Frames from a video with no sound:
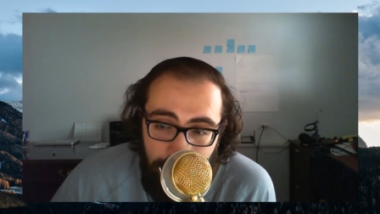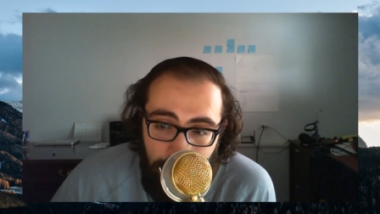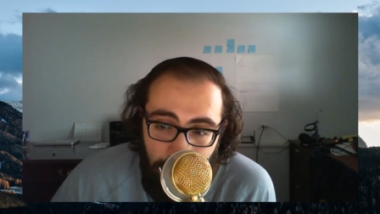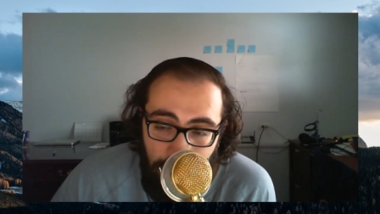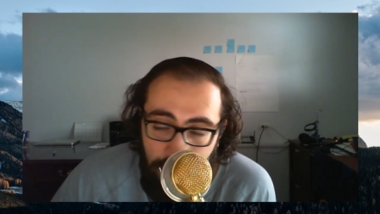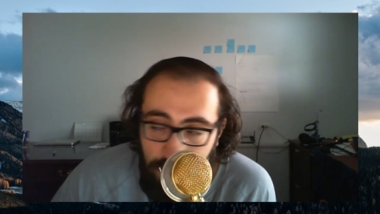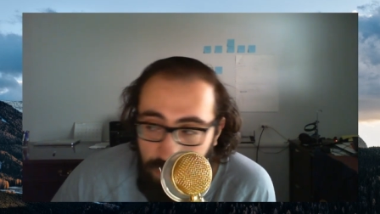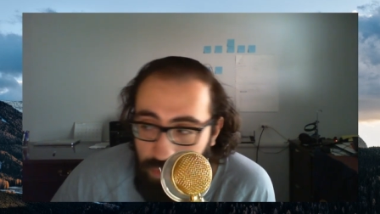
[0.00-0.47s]

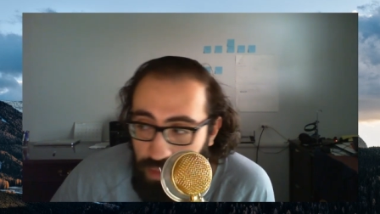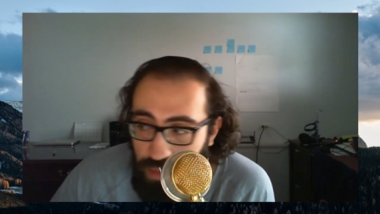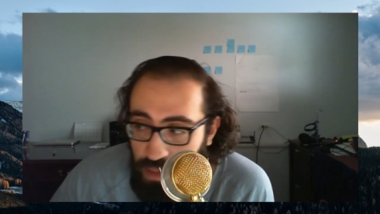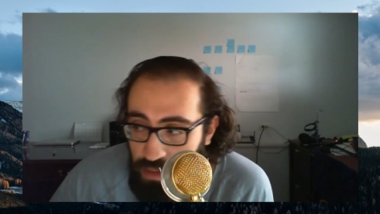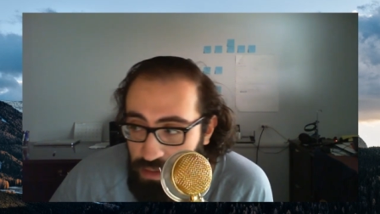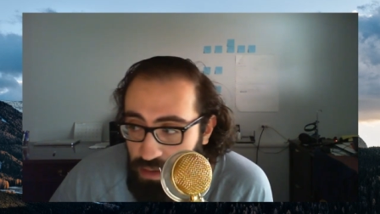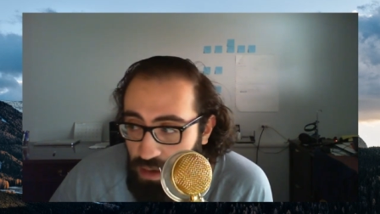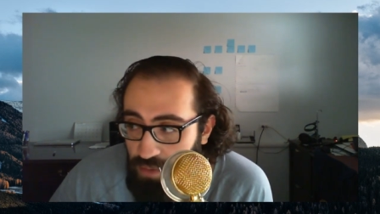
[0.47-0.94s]
argue
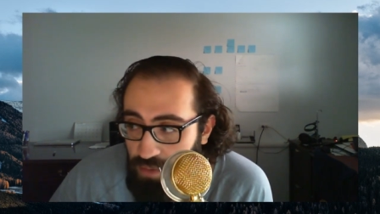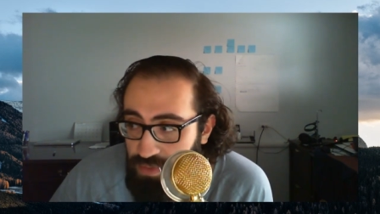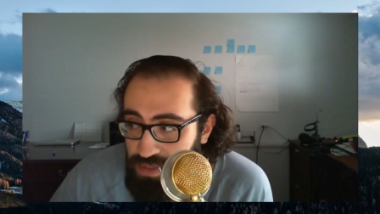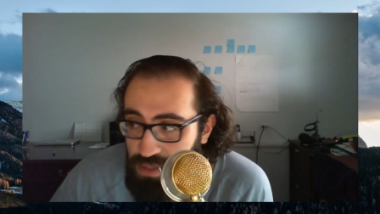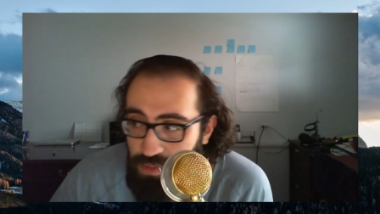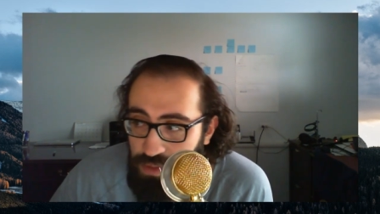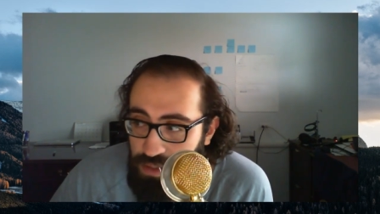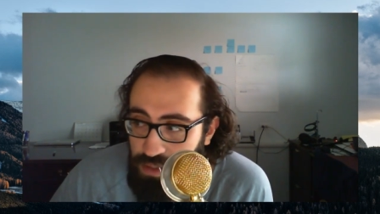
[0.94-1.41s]
that coffee's
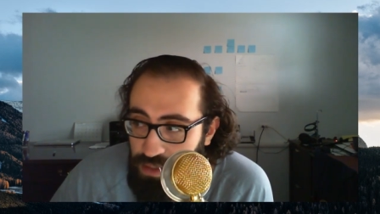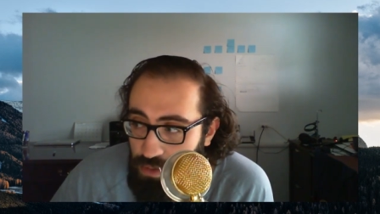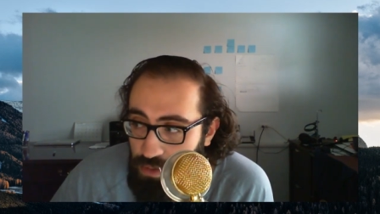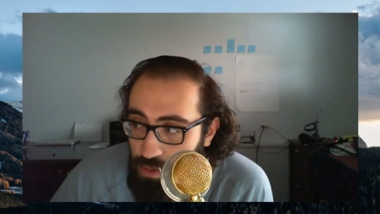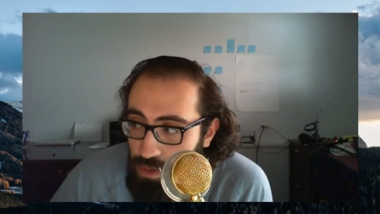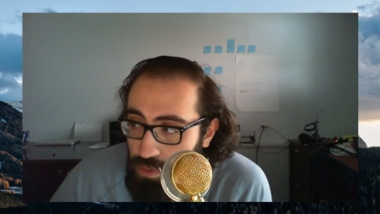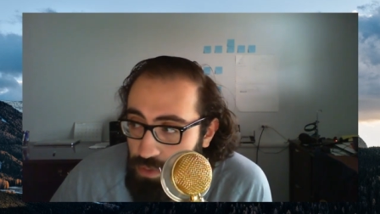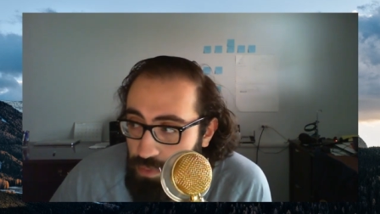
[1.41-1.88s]
not really going to
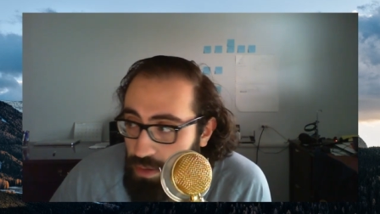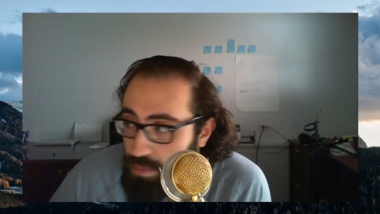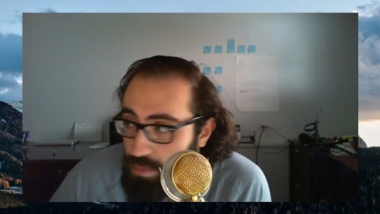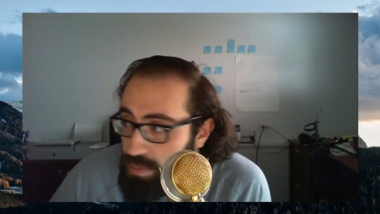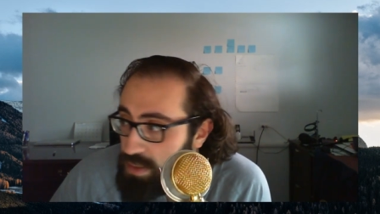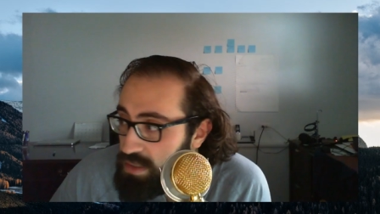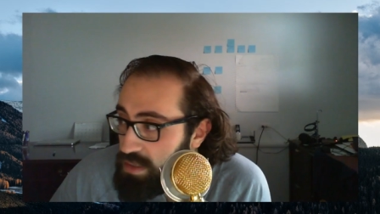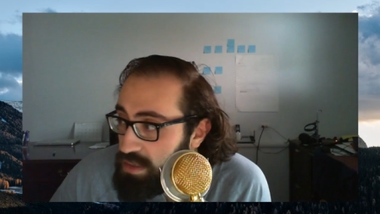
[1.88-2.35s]
go anywhere,
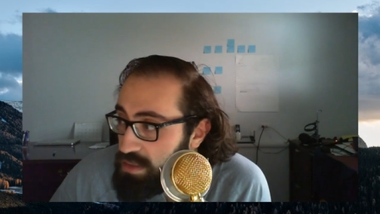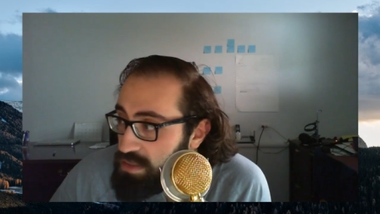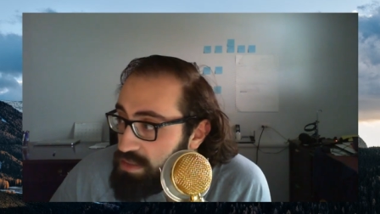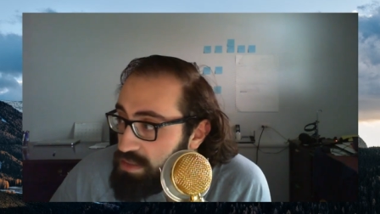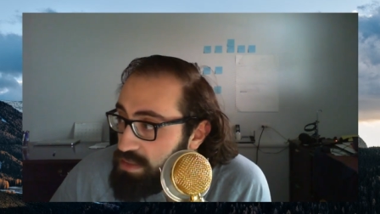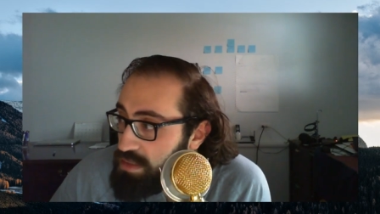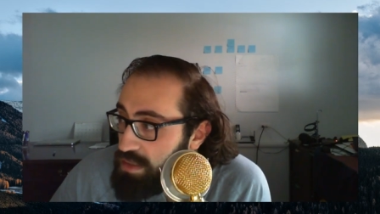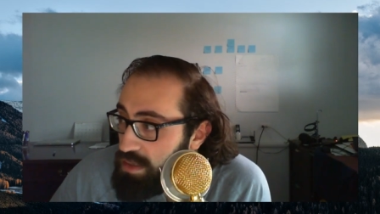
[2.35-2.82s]

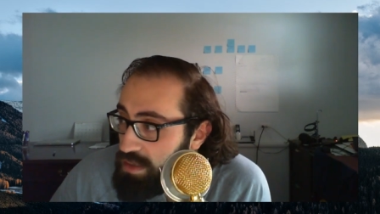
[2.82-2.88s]
because